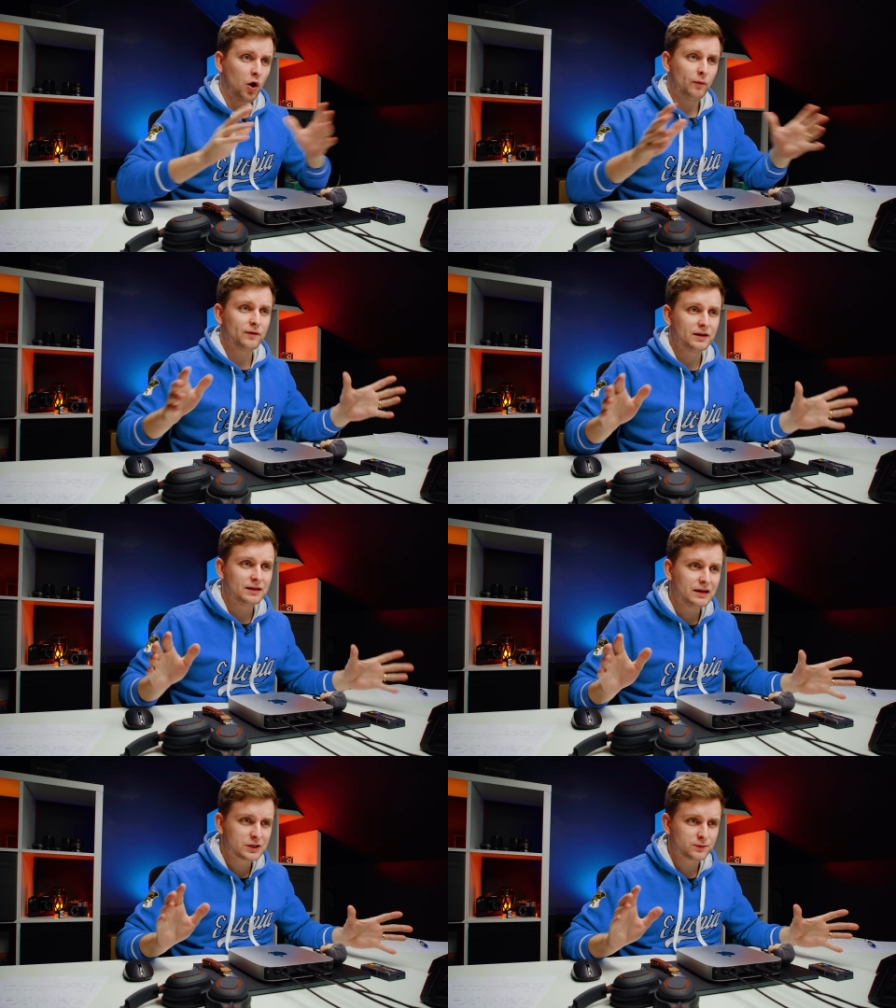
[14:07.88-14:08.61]
So
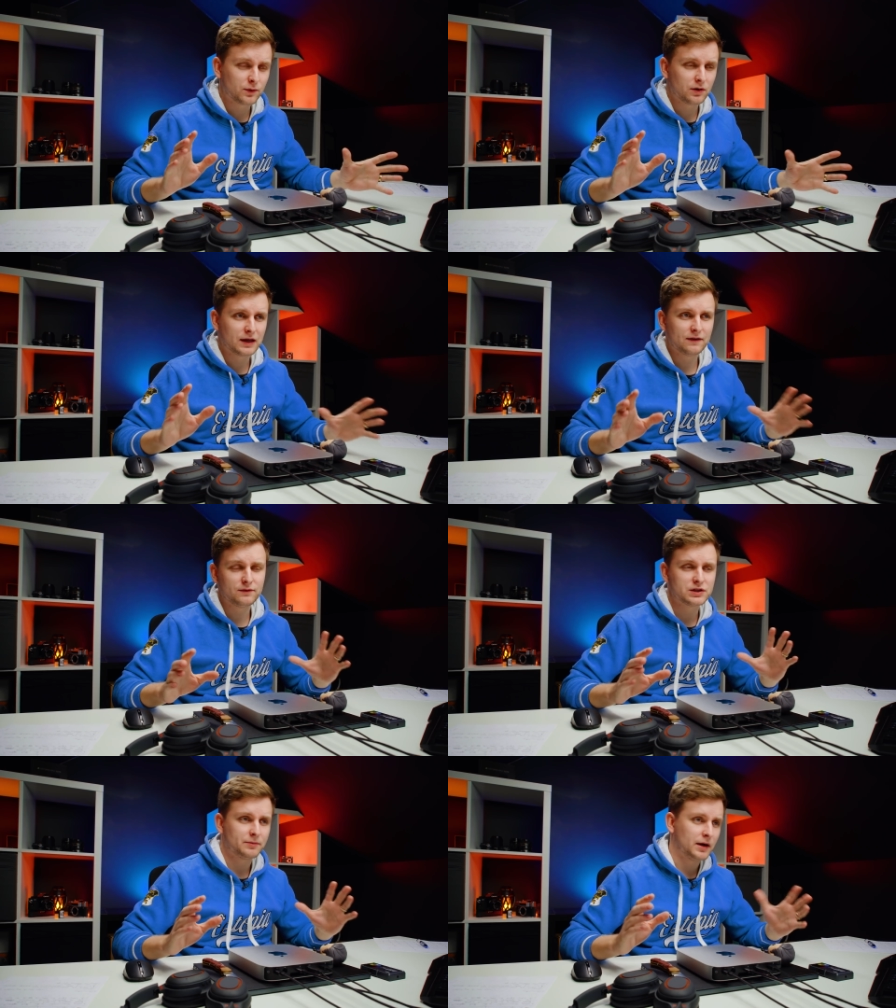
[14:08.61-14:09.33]
hopefully this will
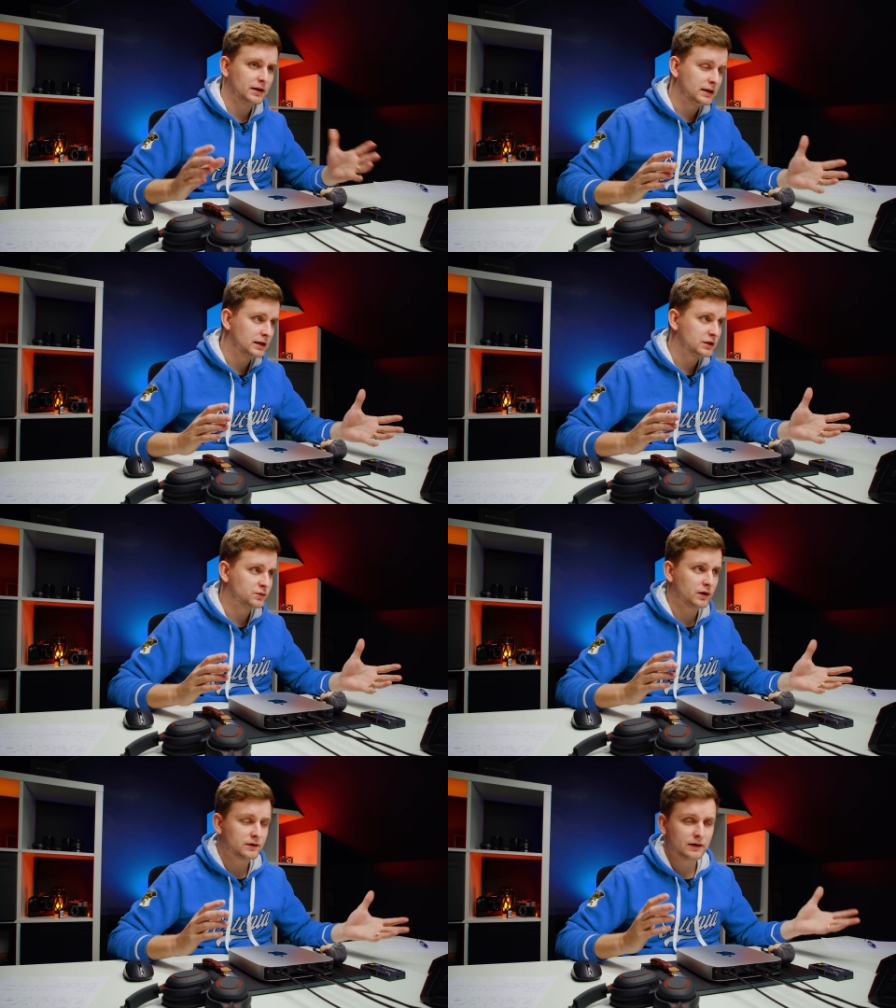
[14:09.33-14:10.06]
give you some
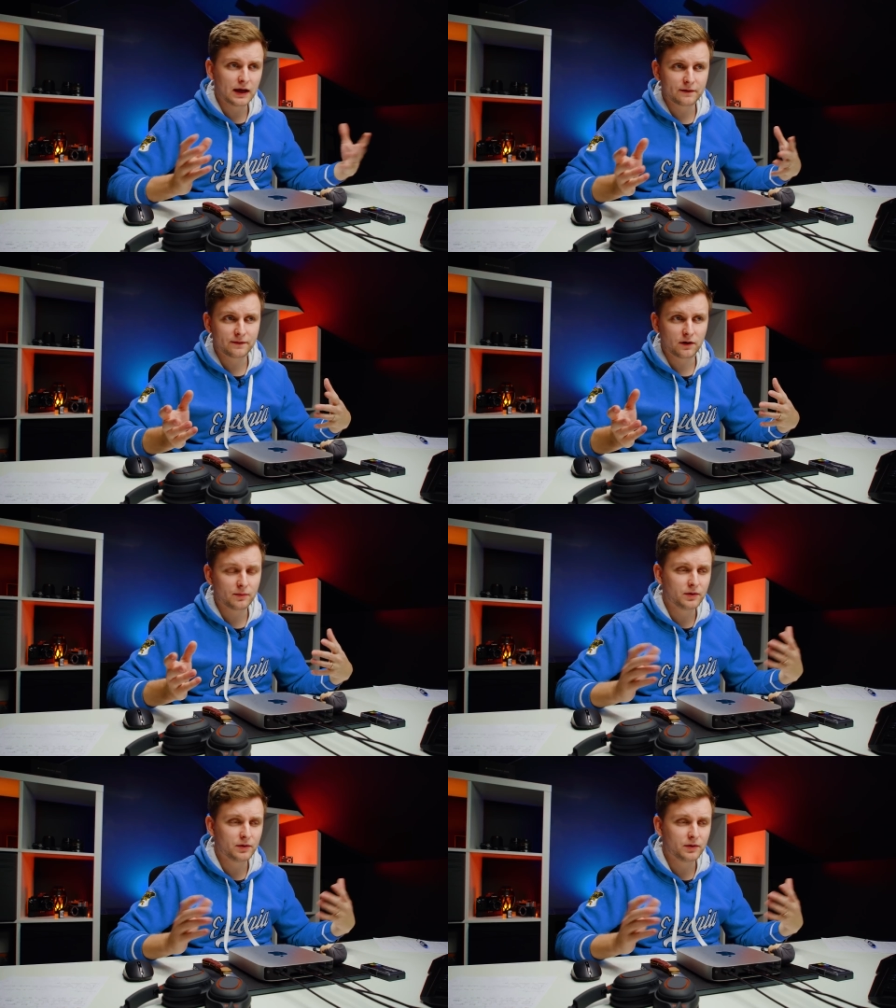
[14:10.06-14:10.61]
ideas what to get for.